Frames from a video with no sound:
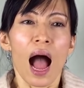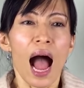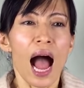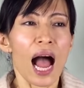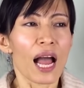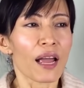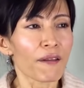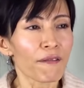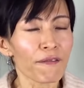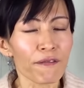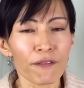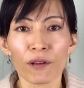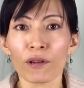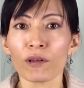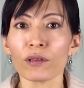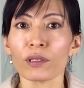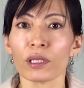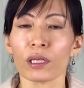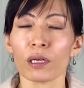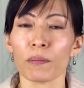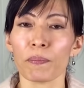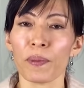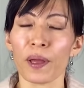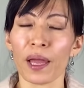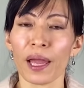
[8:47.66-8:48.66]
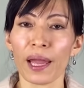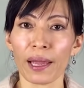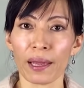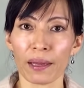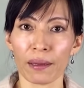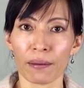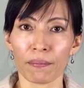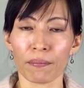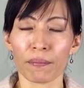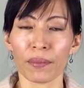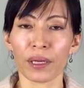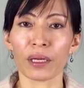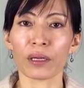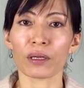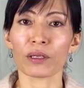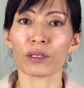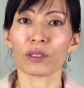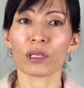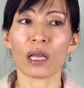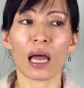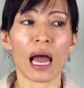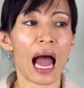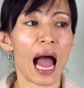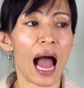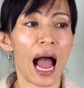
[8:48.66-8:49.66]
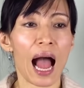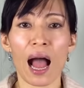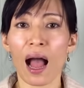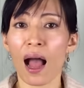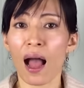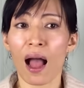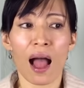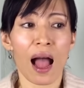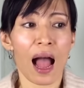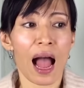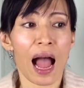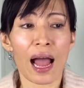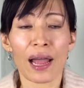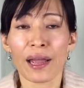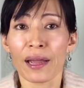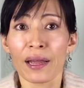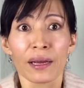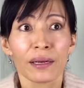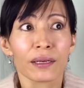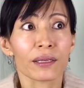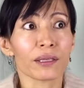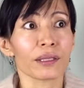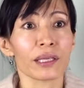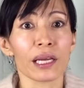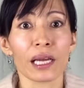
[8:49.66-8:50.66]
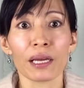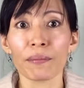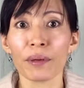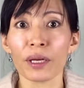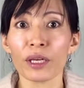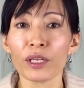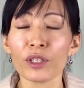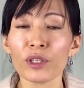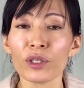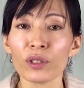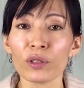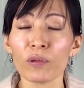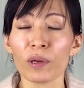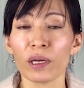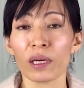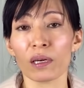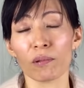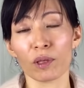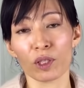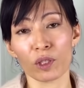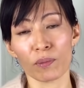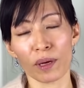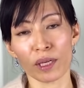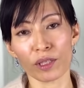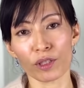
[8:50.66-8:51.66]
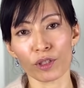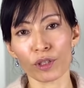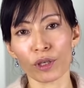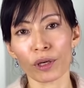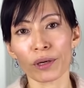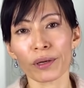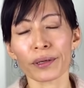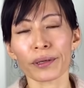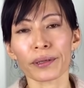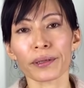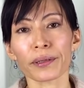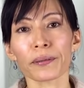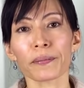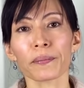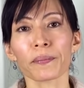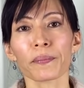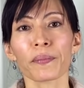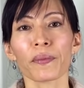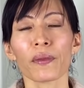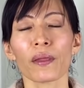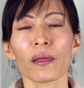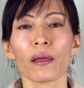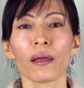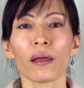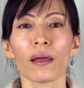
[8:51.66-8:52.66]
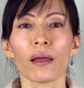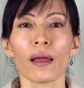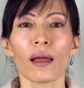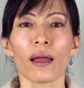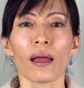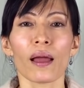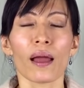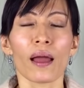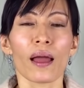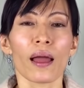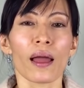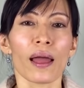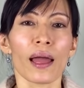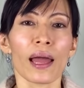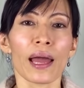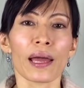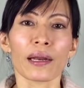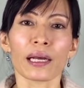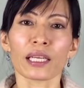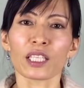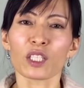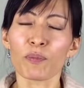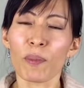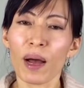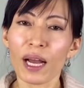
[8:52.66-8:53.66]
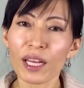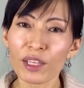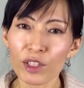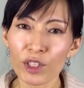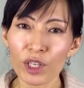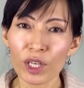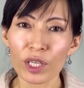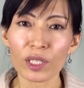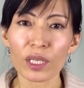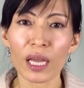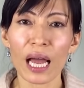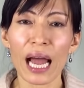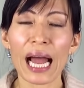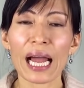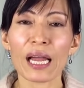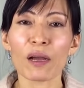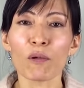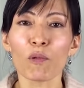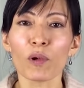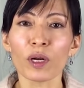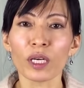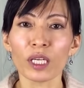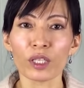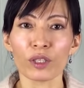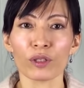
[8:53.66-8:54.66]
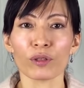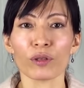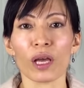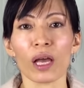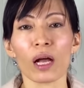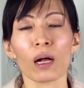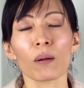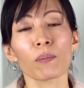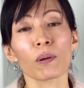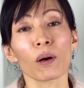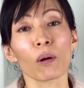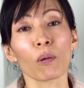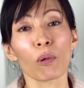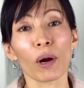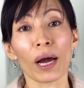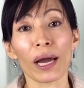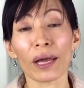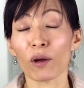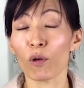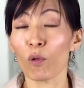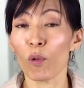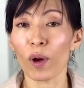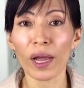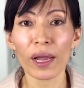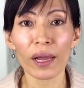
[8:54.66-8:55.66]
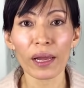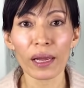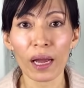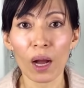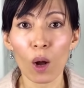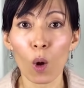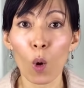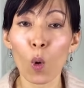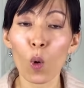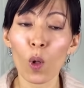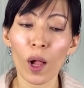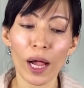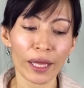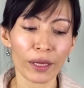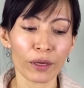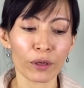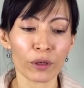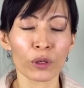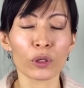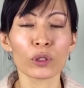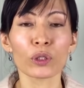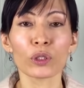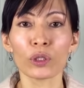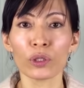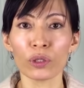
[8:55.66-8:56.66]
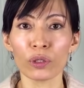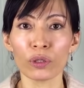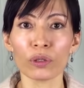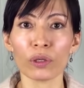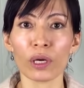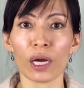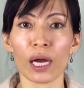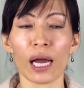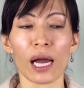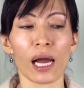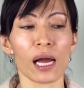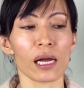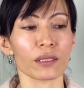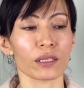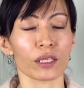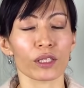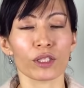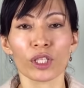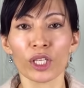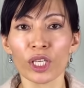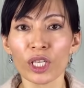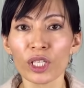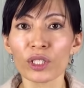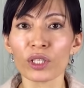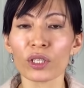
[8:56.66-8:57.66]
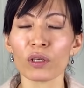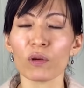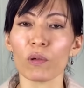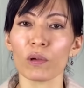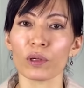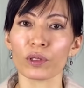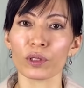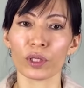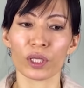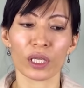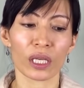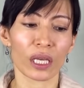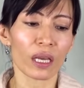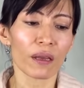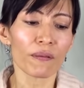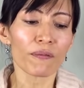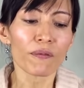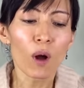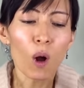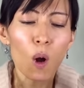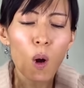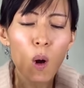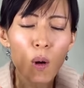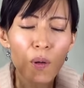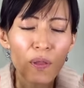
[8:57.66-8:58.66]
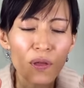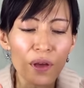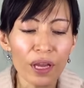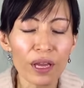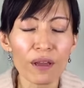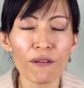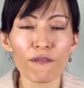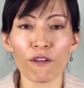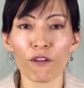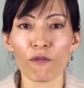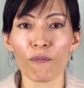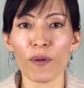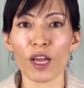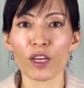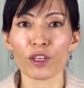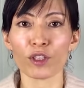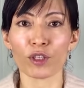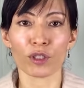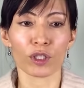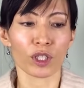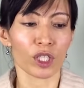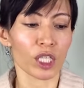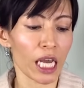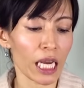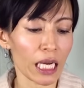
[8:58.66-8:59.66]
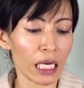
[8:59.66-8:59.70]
I felt her pain because I had the same issue when I was much younger. And as much as I wanted to help her right away, all I could do as a teacher was give all the information,